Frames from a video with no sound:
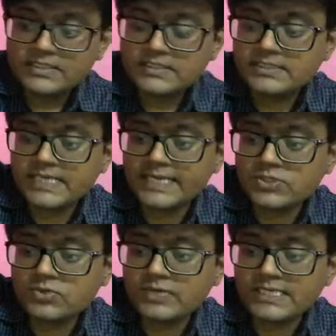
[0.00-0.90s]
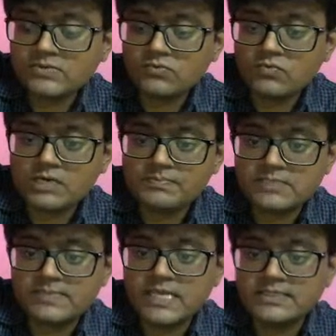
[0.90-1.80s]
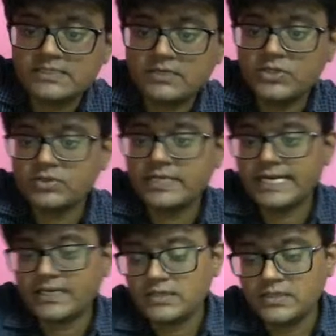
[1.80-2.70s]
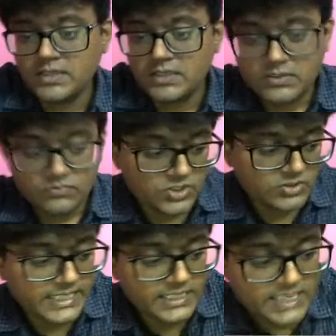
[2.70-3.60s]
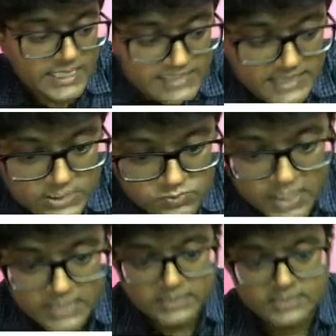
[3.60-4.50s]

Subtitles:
Check it, students. What must be the answer we should get? We should get the answer as what?